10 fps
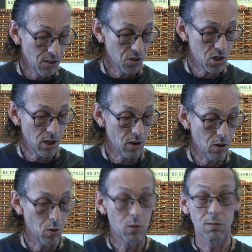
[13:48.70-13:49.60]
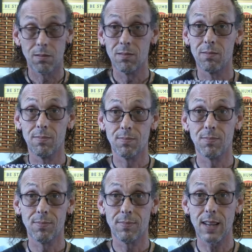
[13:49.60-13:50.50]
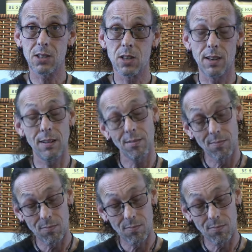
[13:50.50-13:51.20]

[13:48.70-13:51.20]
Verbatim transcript: So that's a